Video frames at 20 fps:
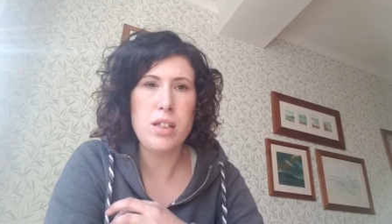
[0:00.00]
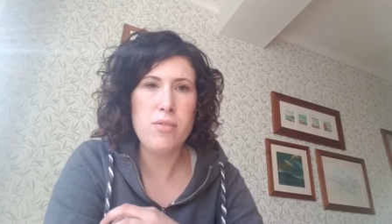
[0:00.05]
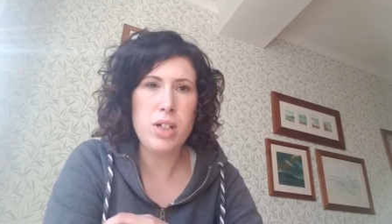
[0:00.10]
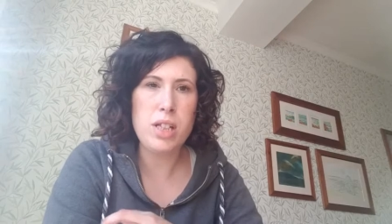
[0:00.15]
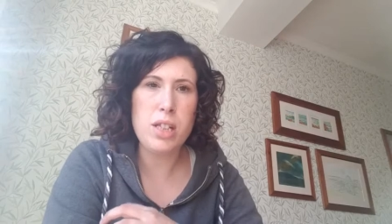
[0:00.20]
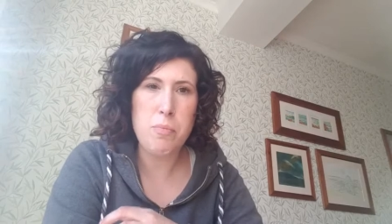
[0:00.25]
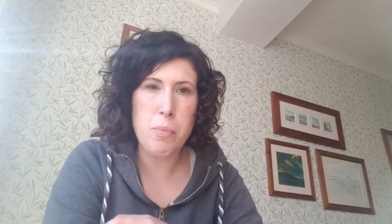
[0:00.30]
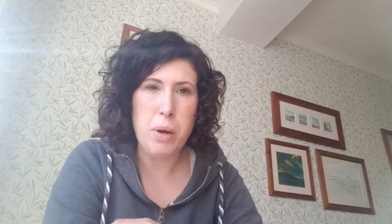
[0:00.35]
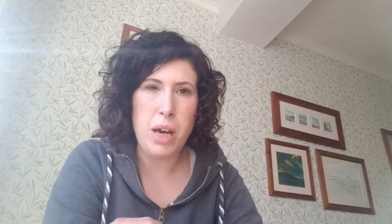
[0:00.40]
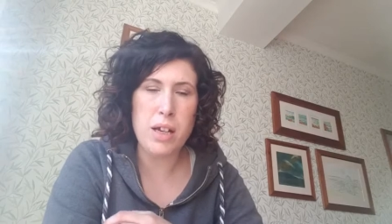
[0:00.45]

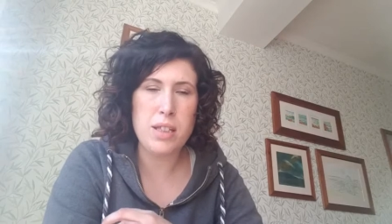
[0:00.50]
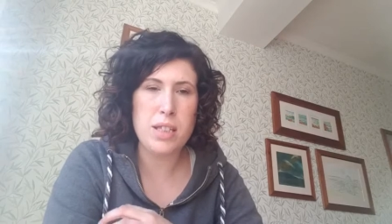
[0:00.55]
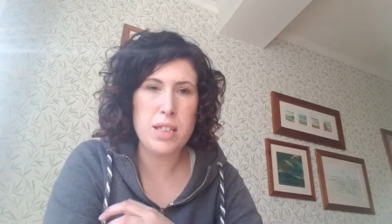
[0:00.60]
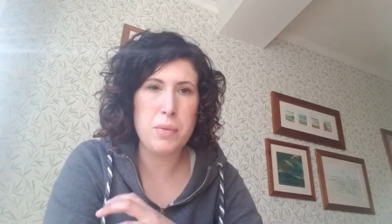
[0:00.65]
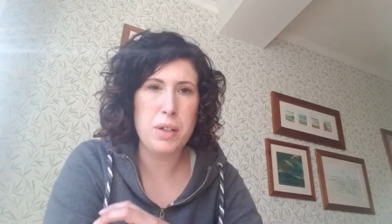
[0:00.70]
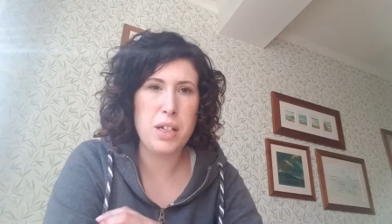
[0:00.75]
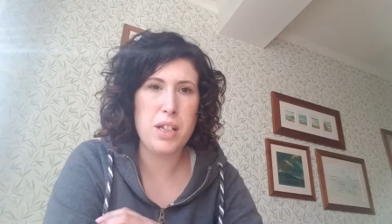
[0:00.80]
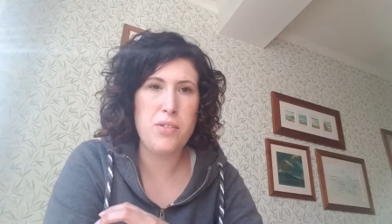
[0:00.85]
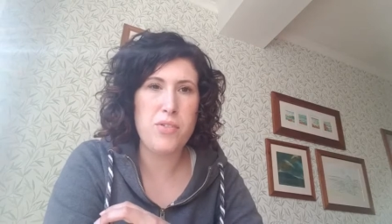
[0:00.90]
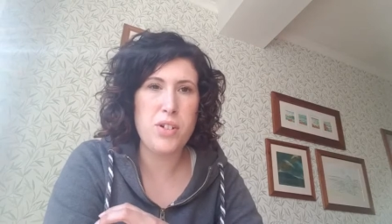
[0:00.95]
really bitey
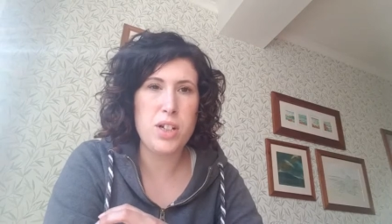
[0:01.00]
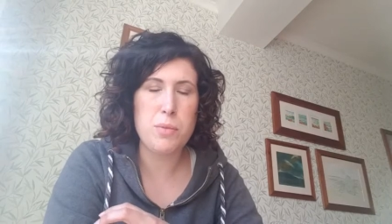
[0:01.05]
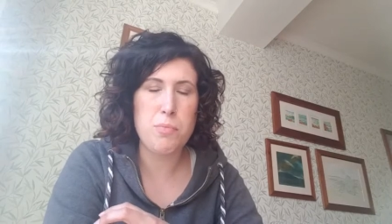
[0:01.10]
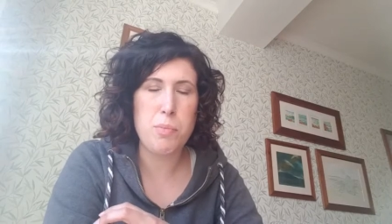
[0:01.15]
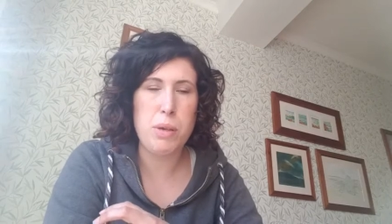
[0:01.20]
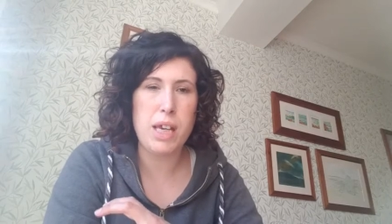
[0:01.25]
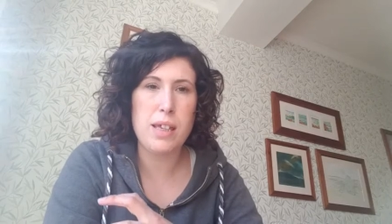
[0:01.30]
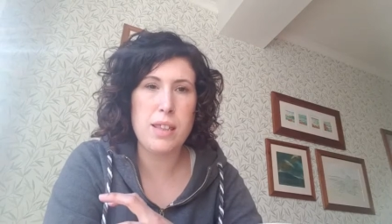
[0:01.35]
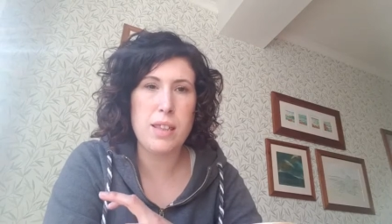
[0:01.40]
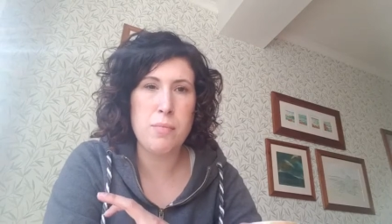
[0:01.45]
when you first
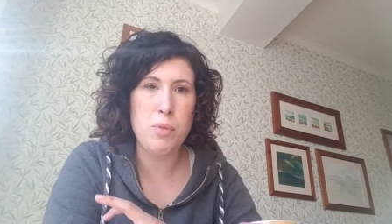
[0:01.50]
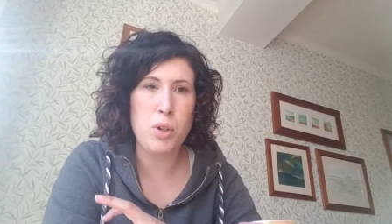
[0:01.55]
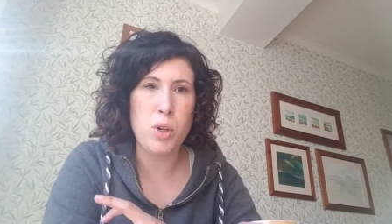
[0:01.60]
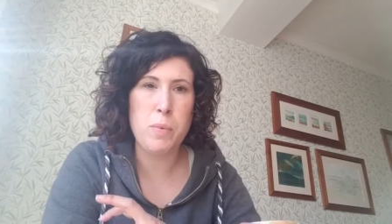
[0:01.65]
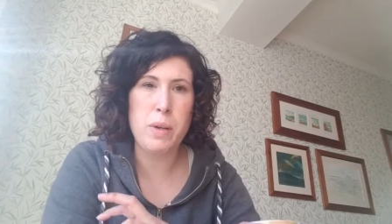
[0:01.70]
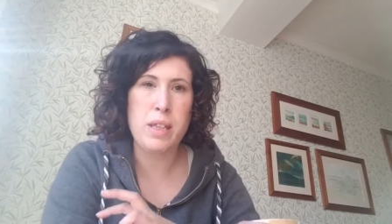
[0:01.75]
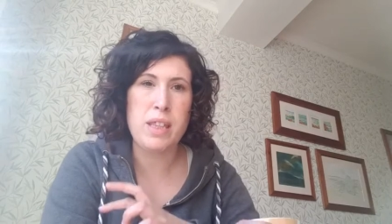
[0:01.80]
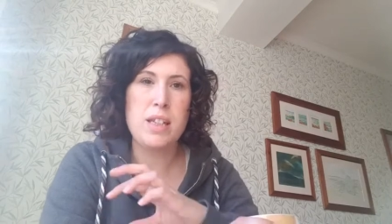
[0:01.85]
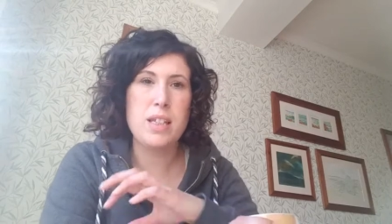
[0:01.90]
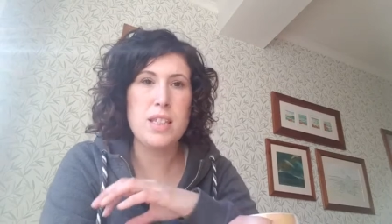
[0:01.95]
pick them
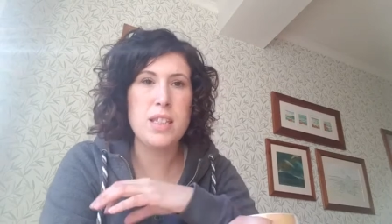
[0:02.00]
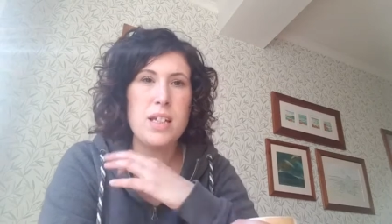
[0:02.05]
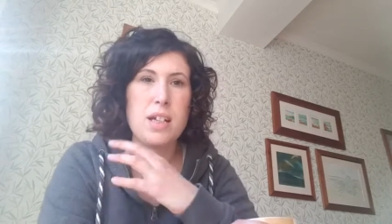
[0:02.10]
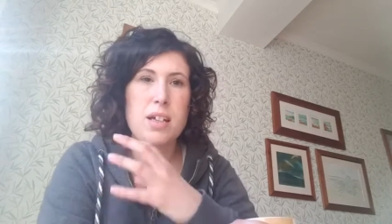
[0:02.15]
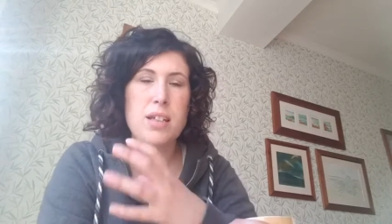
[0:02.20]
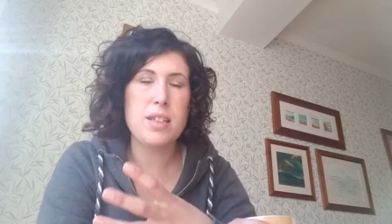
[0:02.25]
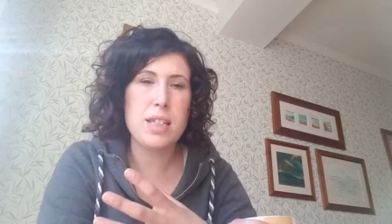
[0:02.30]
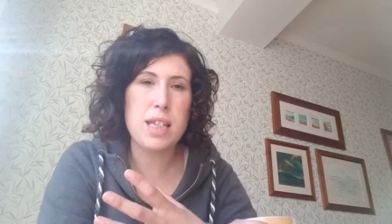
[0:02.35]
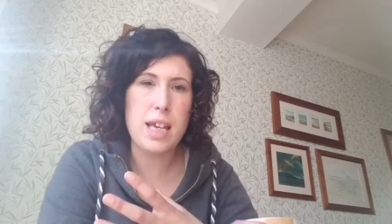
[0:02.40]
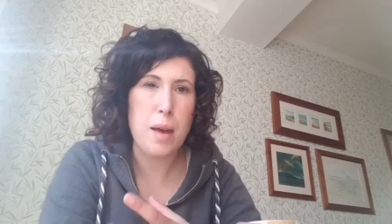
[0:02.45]
up, and then it
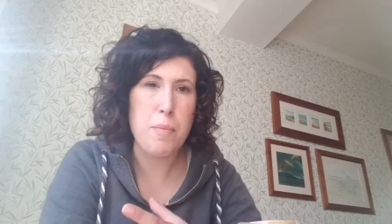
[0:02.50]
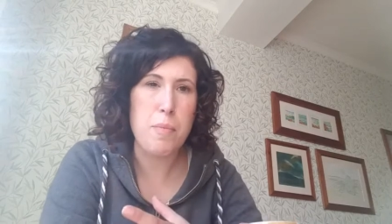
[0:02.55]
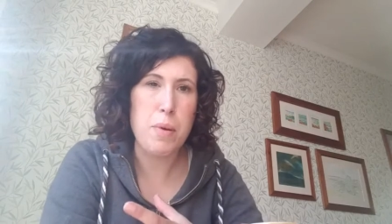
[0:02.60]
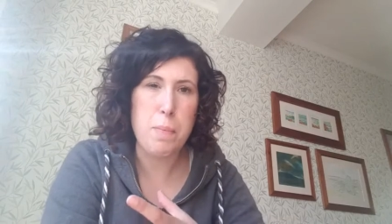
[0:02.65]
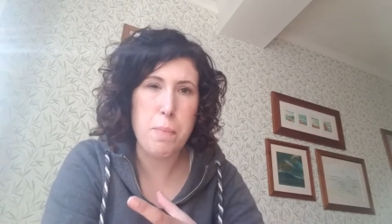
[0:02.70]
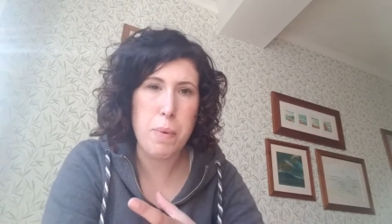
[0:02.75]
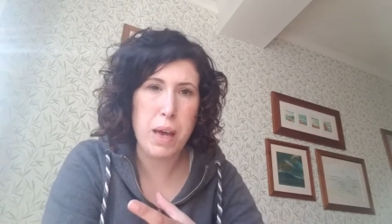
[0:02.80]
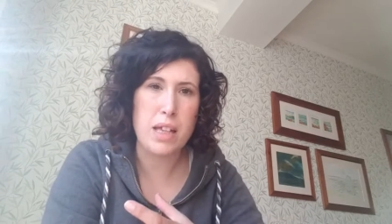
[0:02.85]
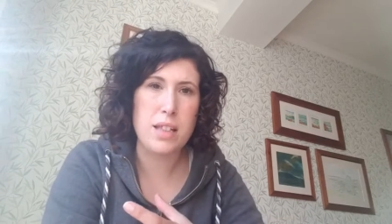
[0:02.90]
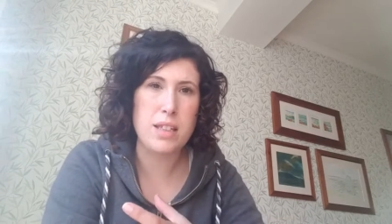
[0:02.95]
starts to get a
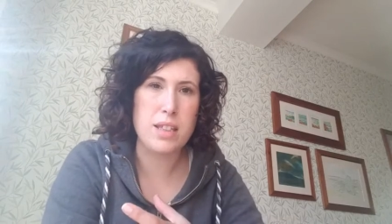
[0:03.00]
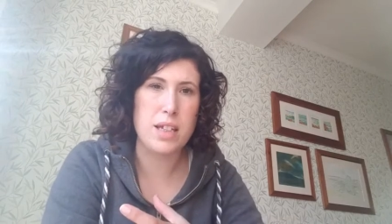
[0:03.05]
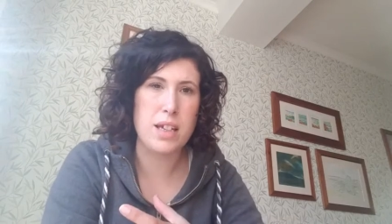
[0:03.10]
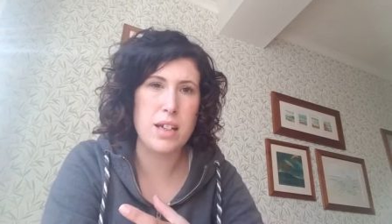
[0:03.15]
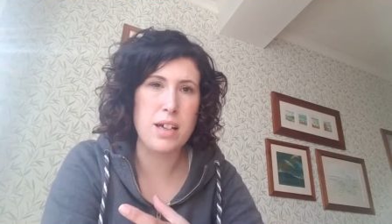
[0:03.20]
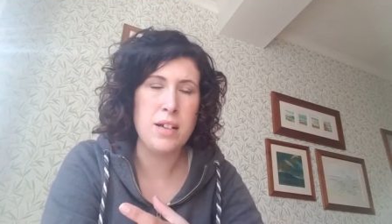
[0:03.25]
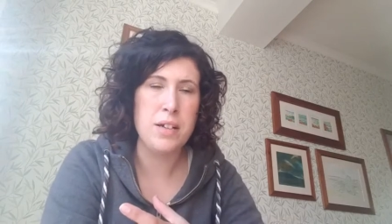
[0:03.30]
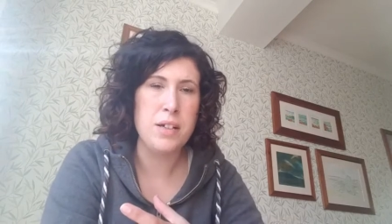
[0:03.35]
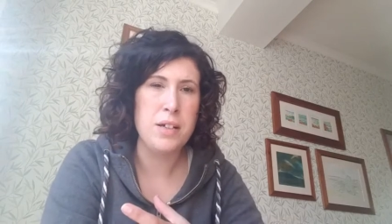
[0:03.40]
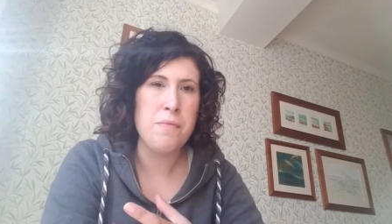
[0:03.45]
bit
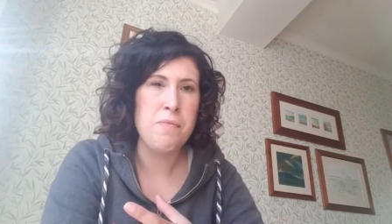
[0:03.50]
better.